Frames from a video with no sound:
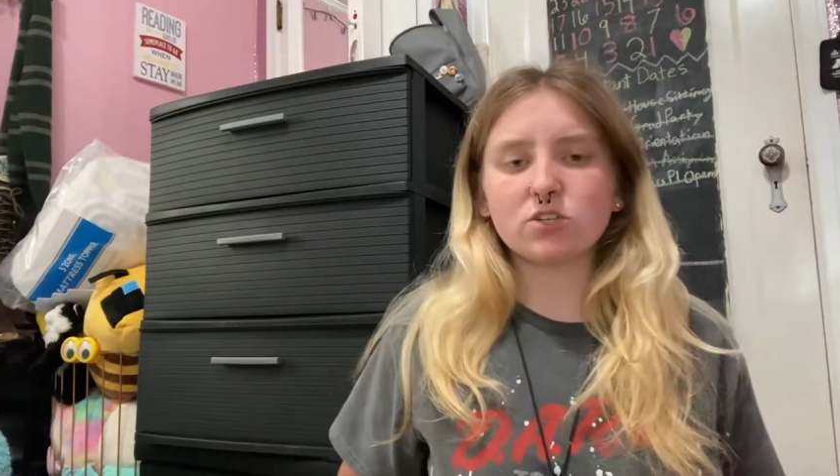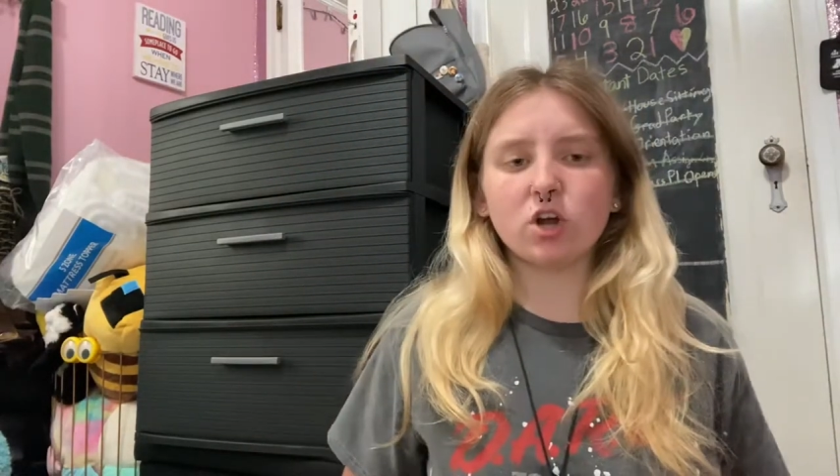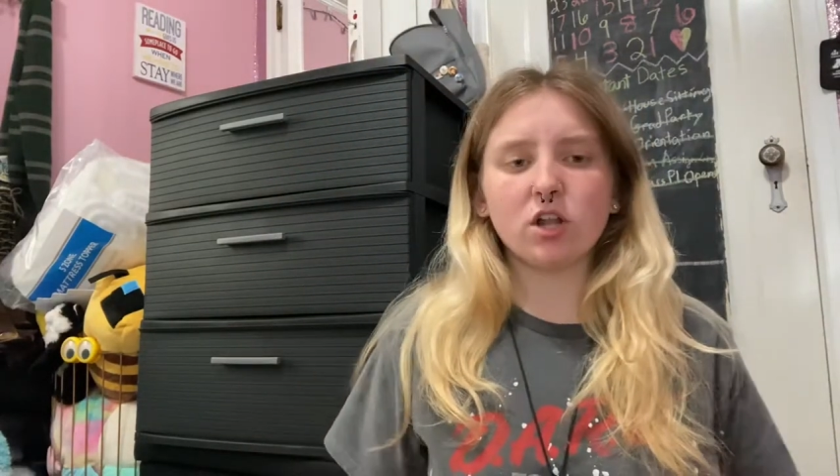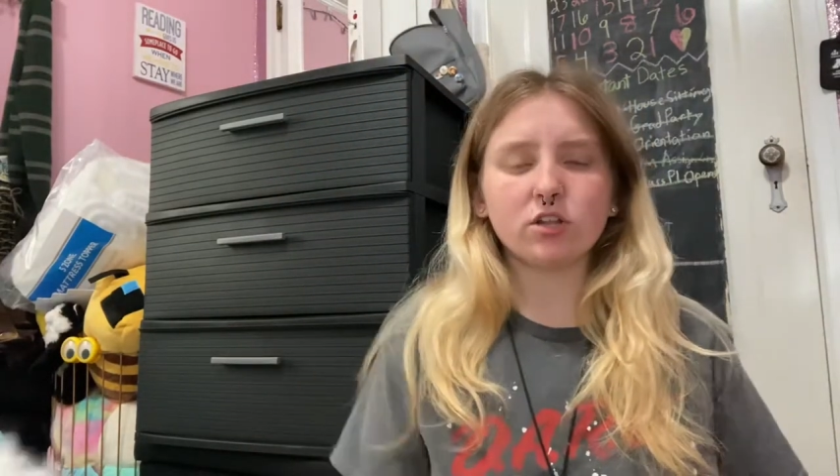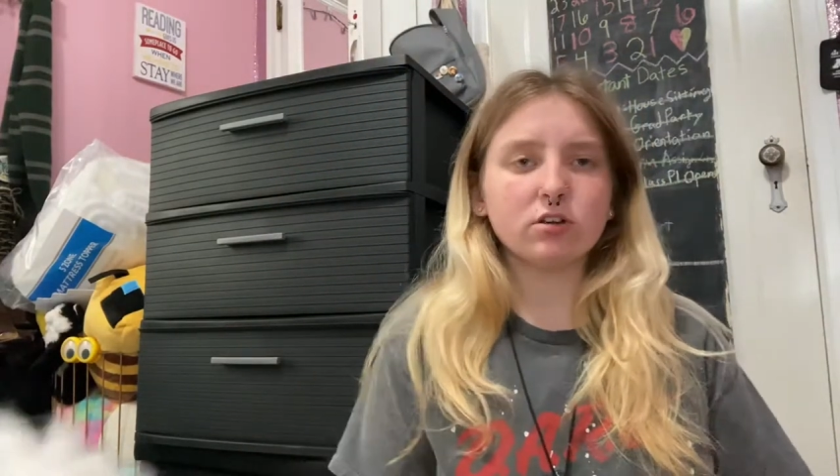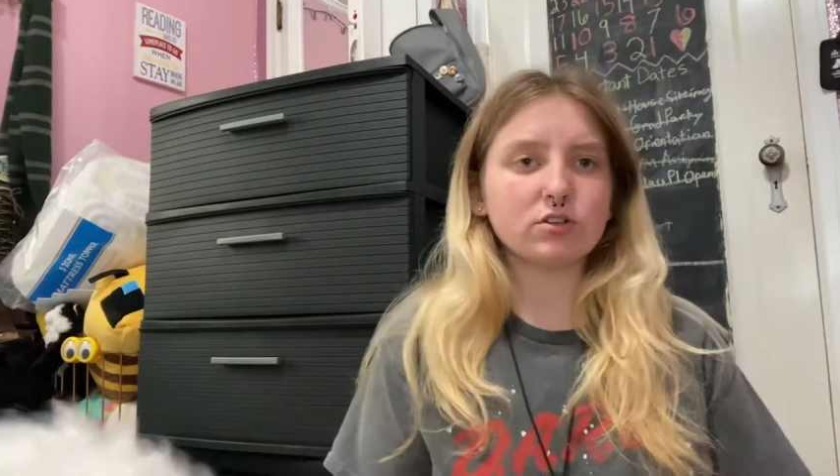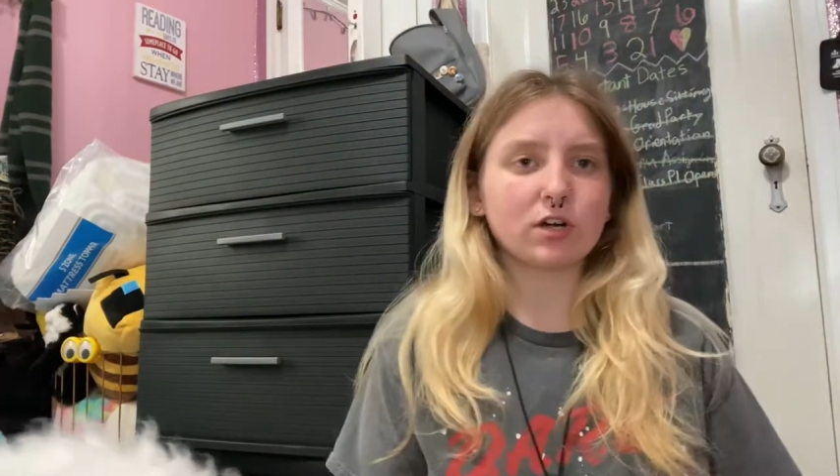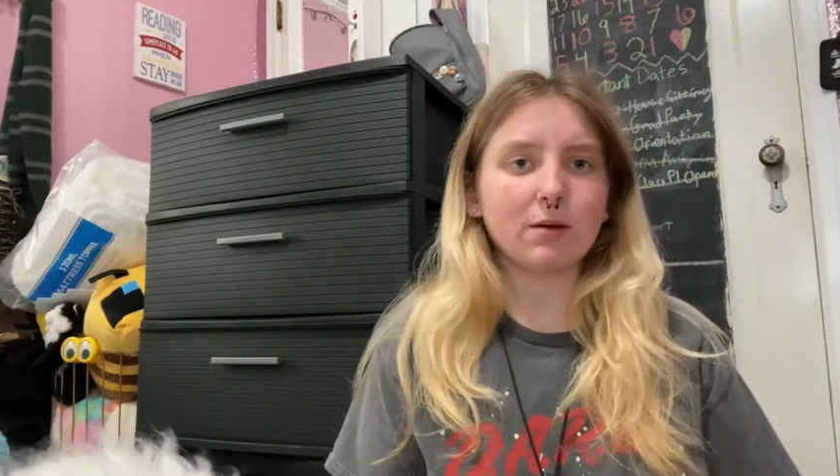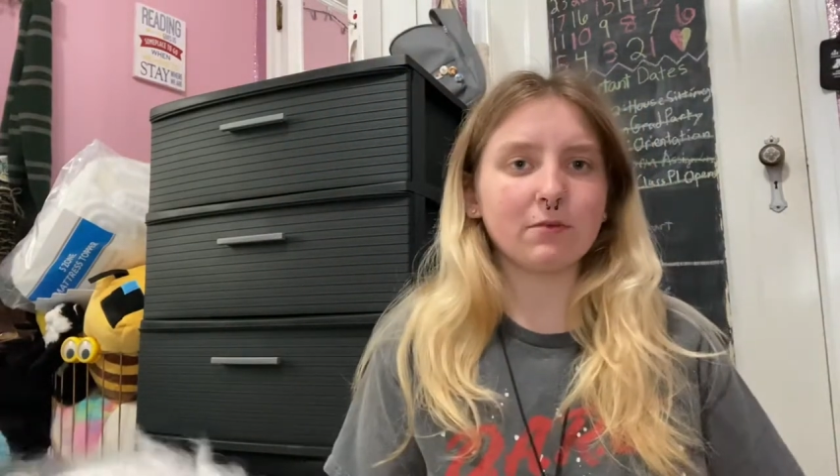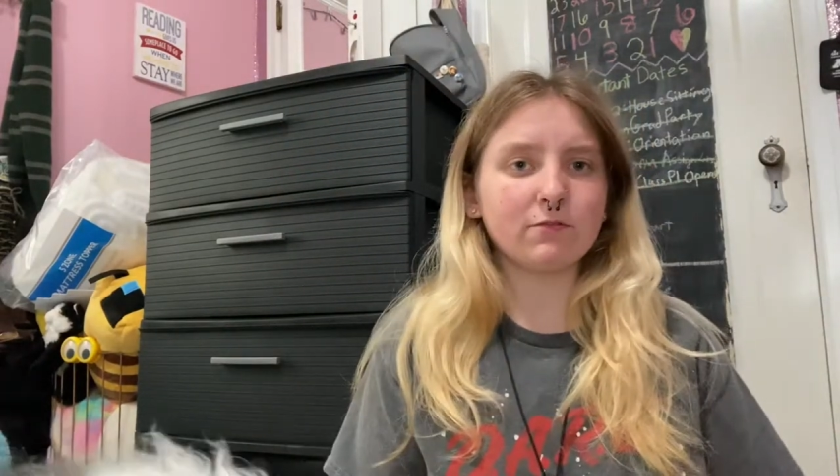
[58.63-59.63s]
all of those are
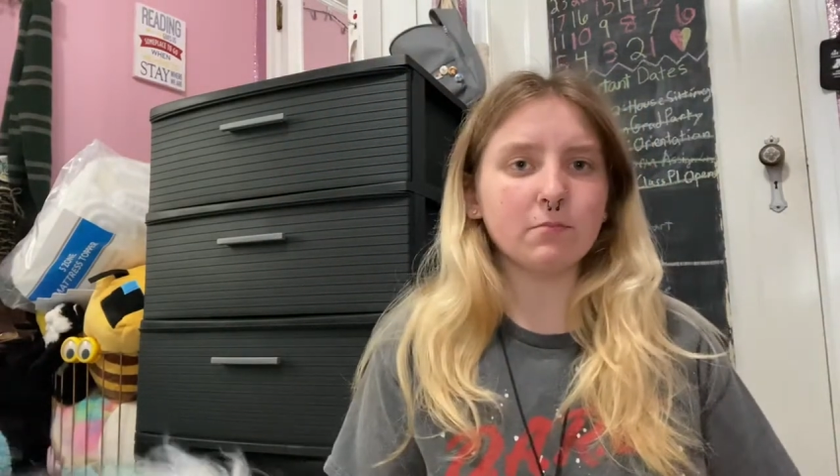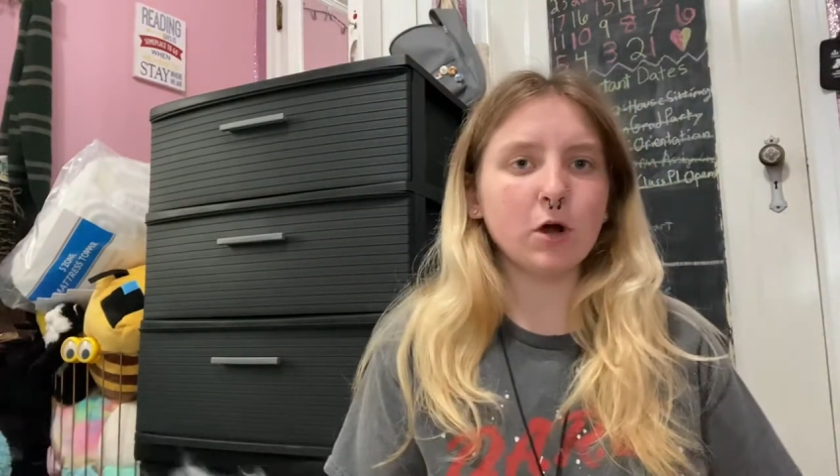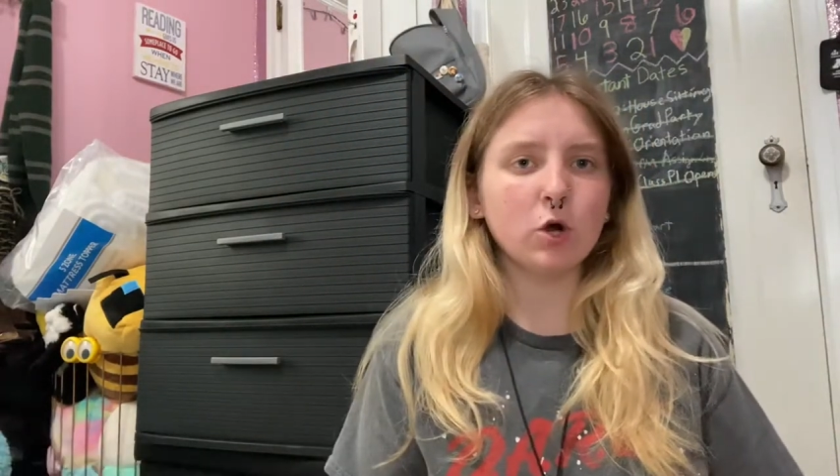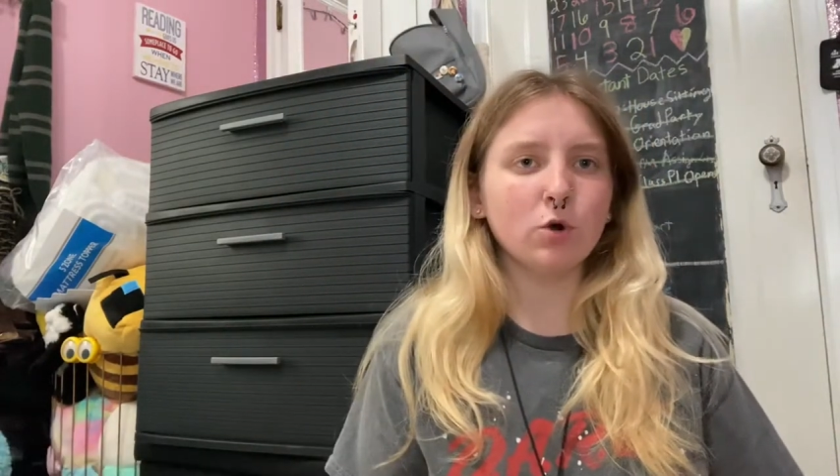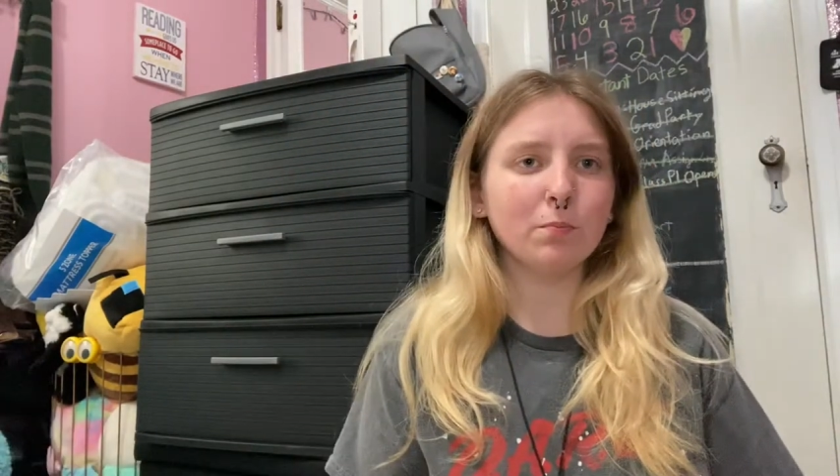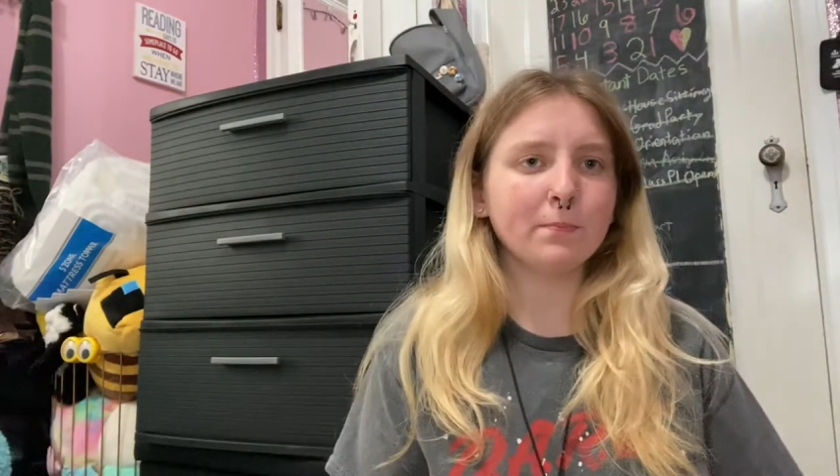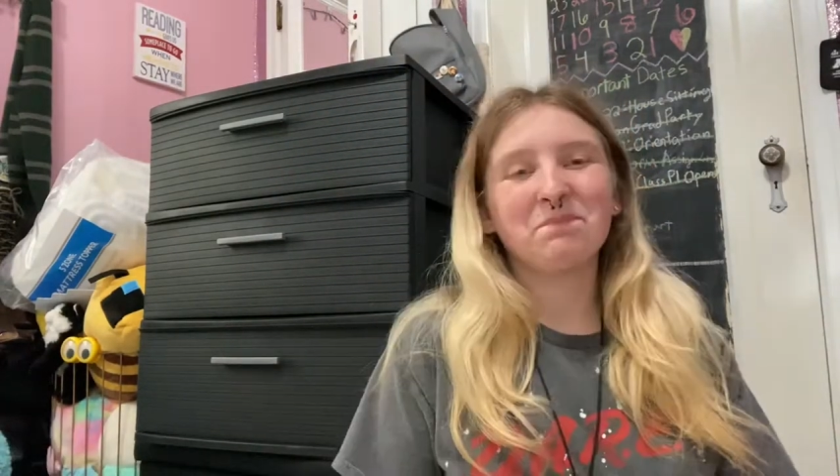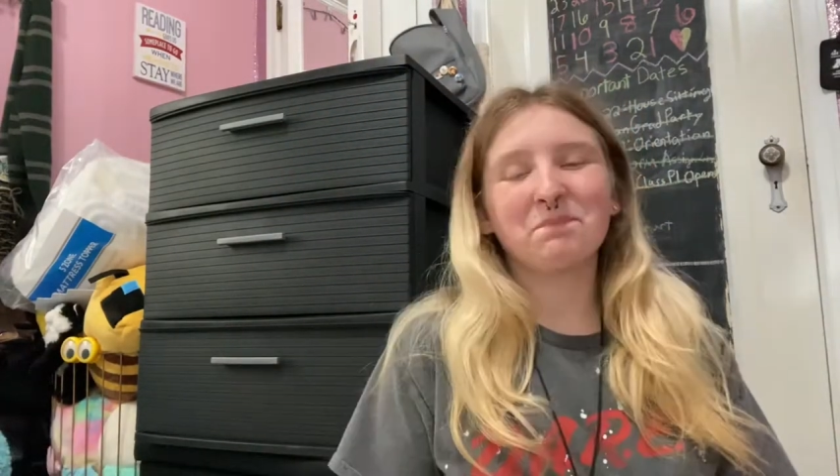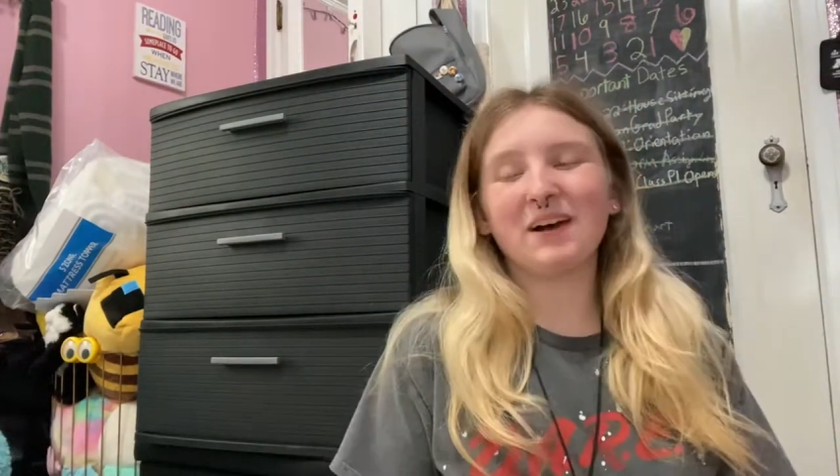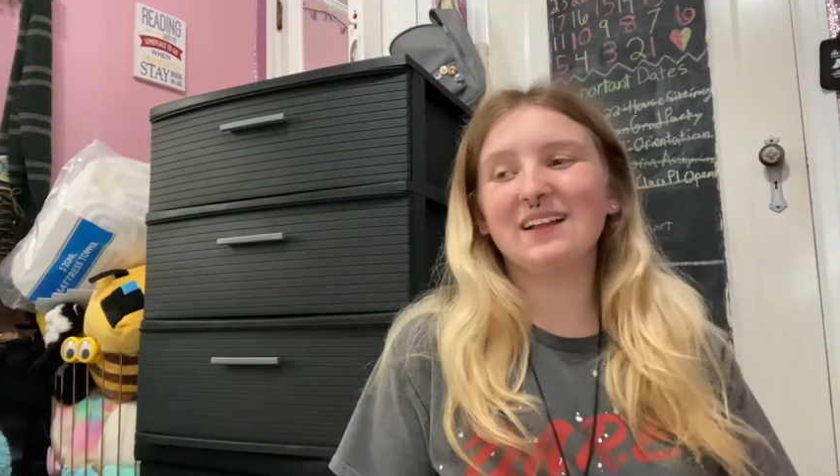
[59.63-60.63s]
coming from home. But